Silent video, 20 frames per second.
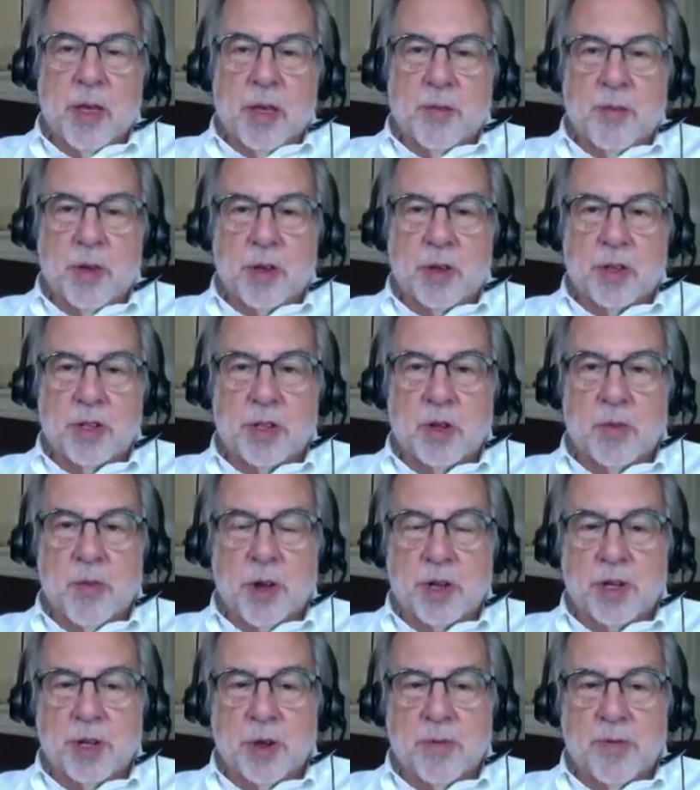because so
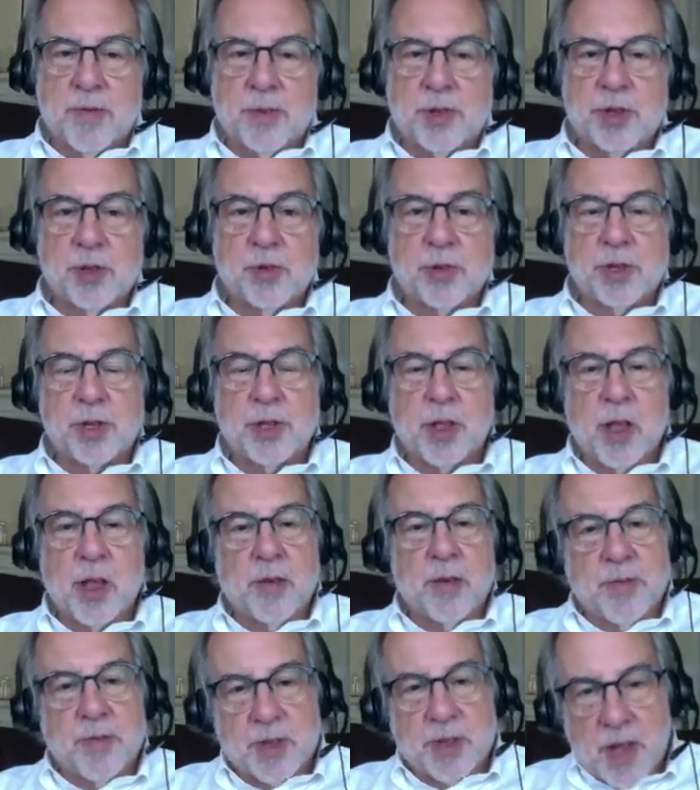much of Jewish
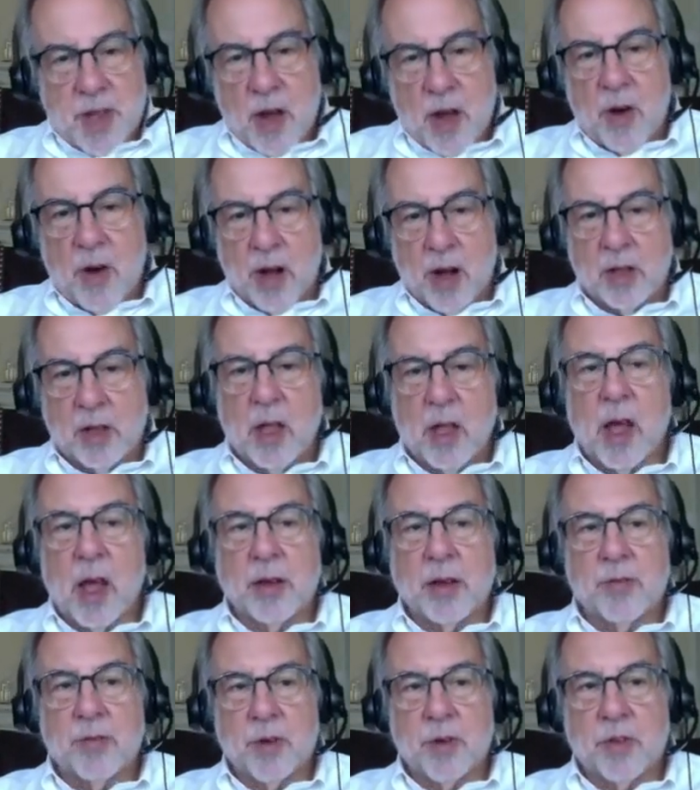life is now
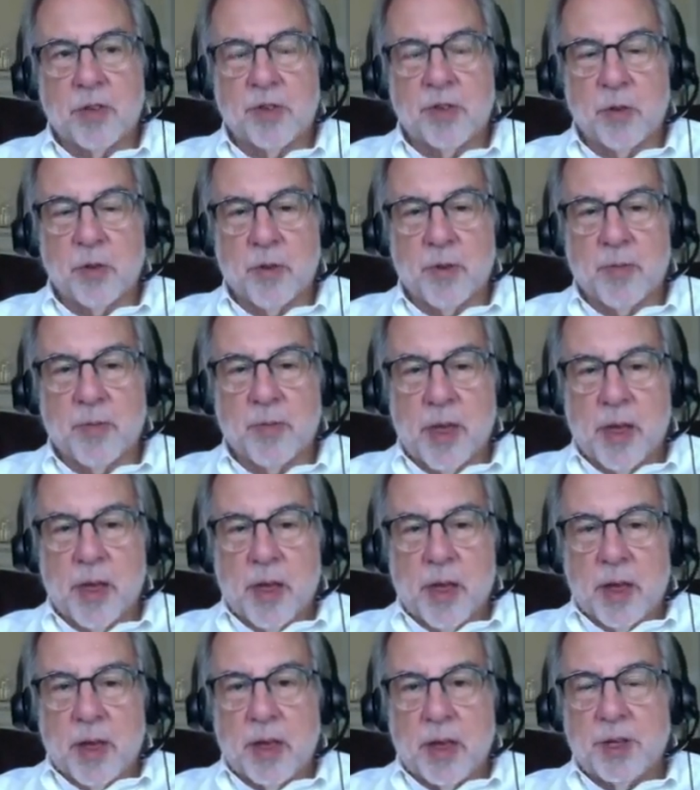online, virtual,
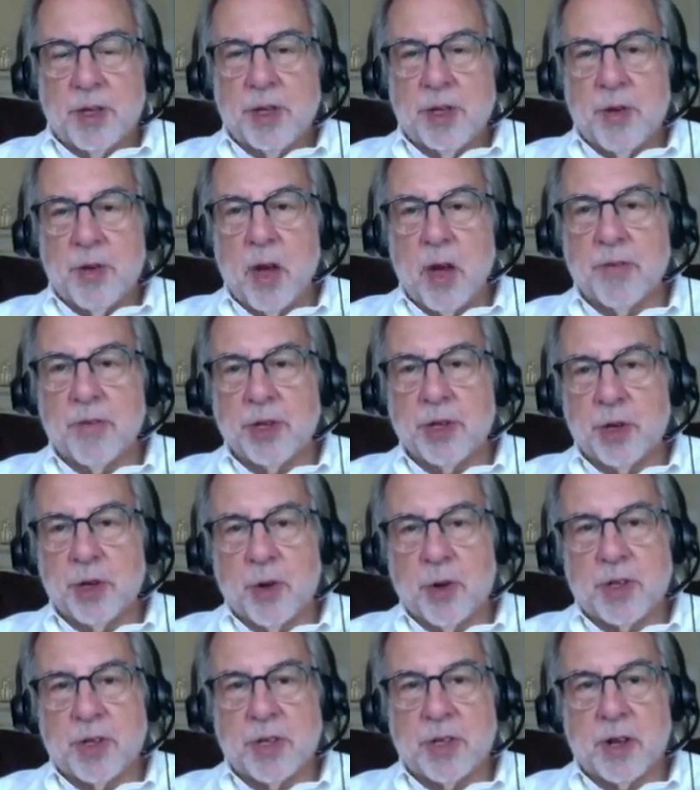is you have a
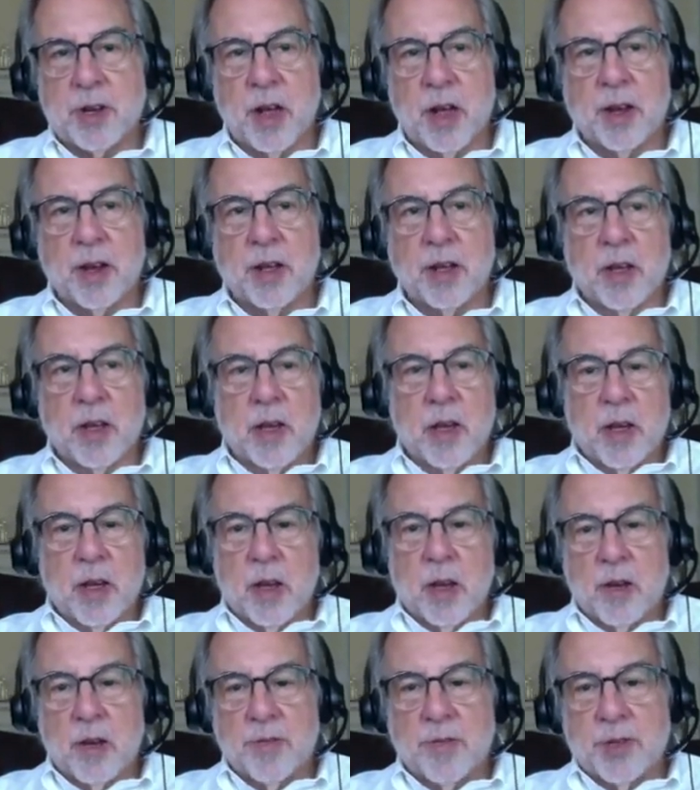choice tonight
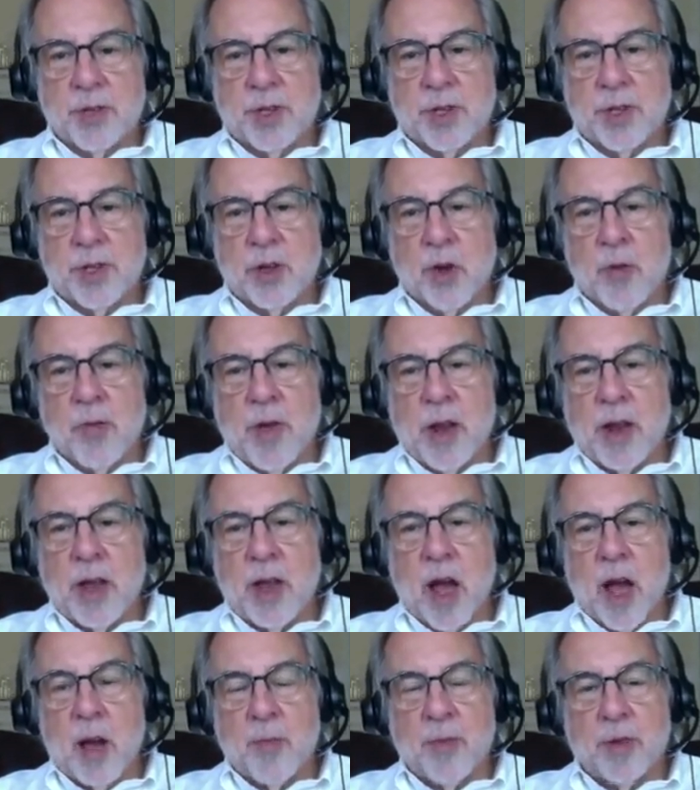of so many
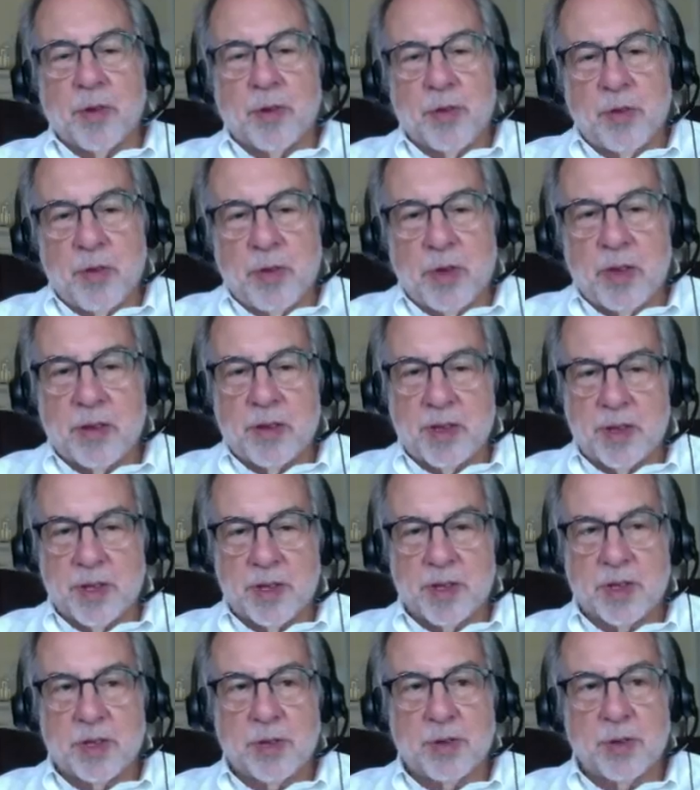
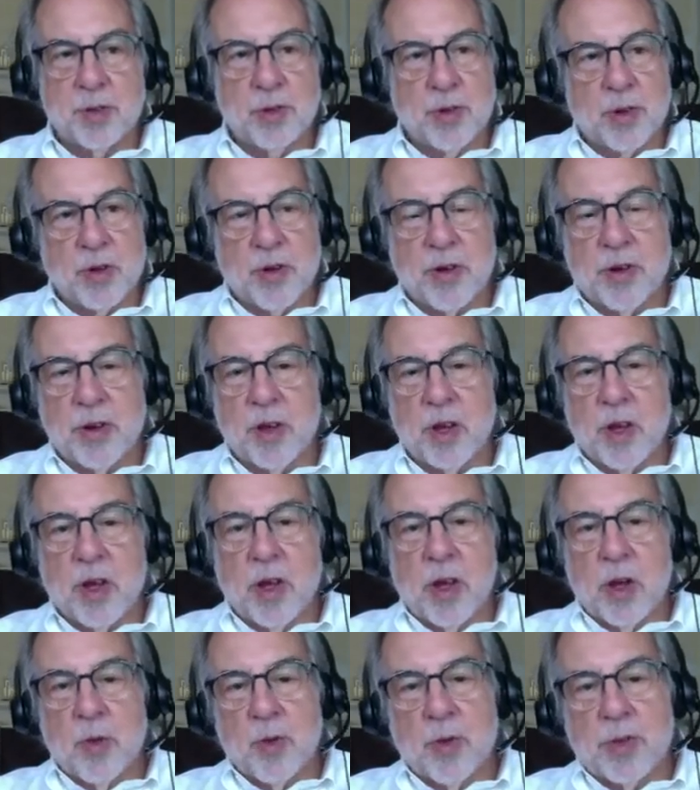opportunities to learn
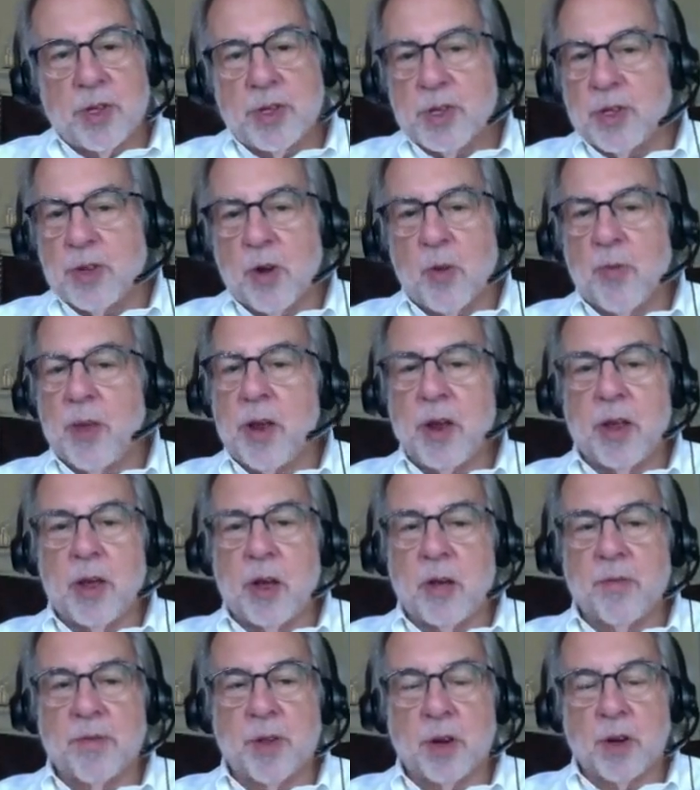with so many
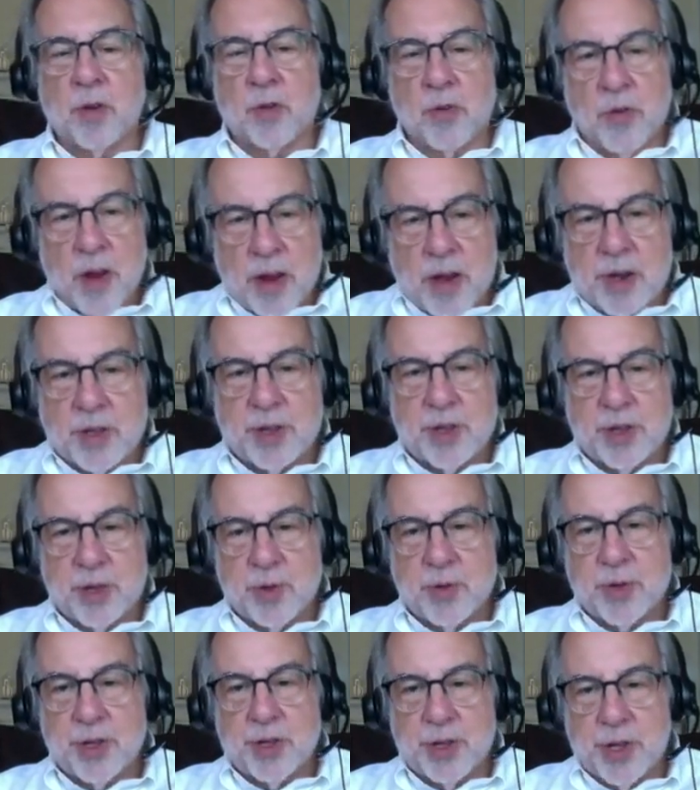of the greatest
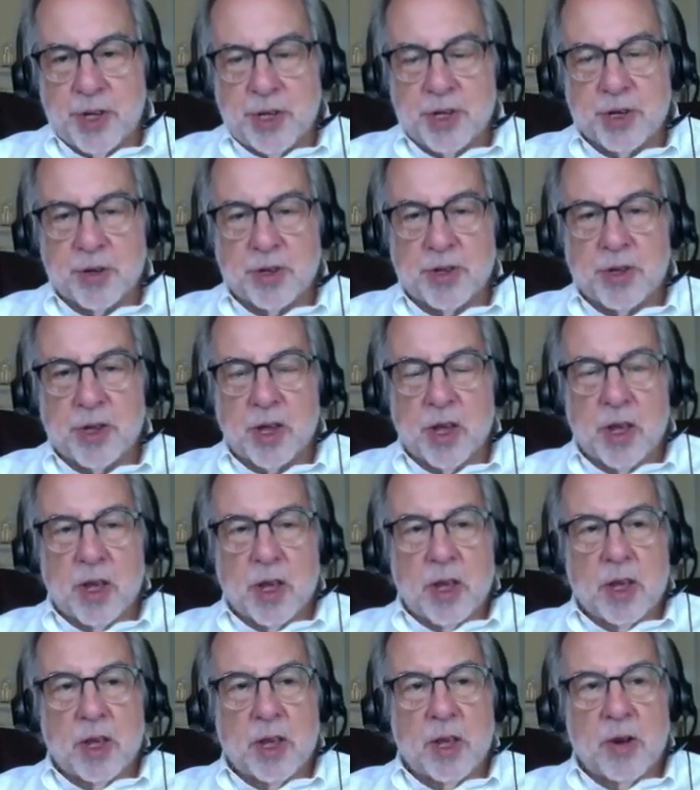Jewish teachers
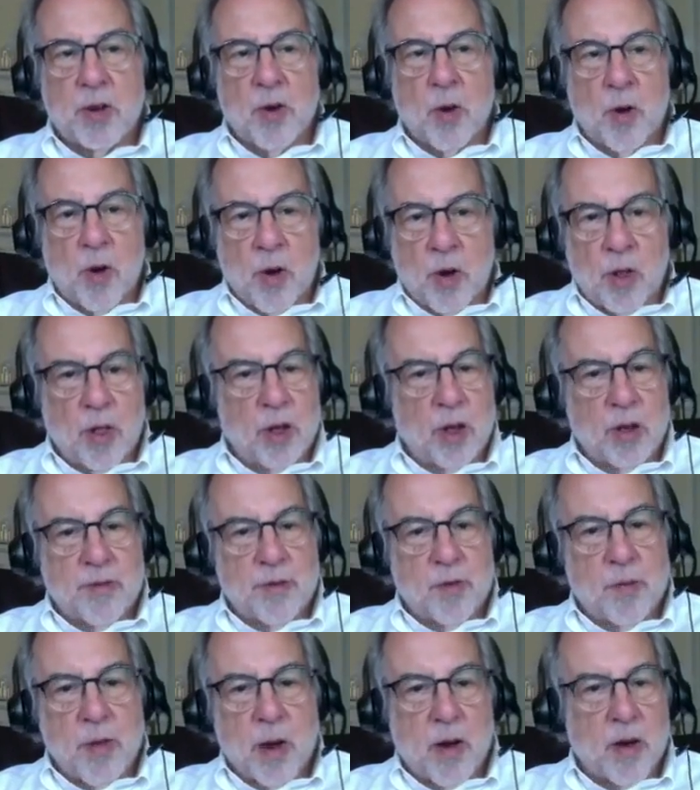in all of
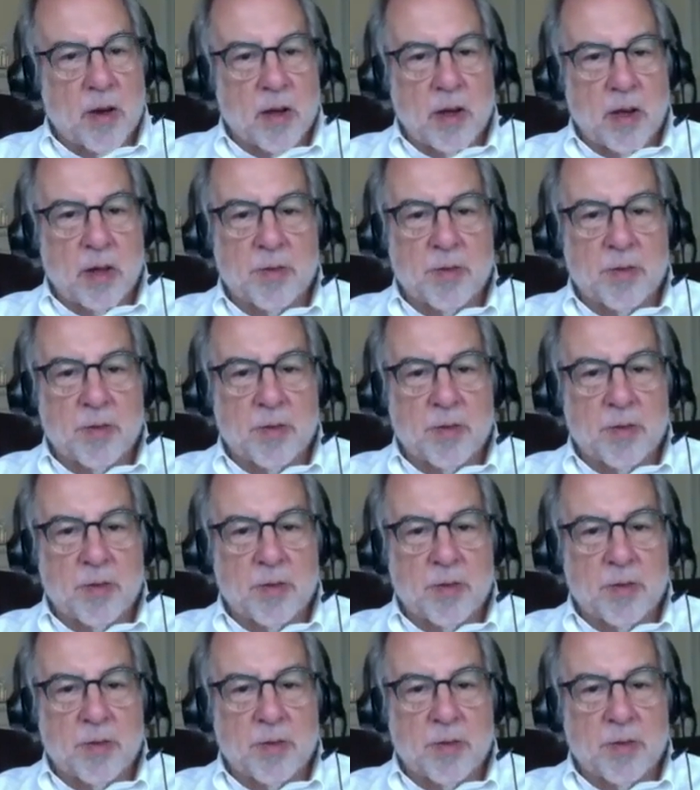America.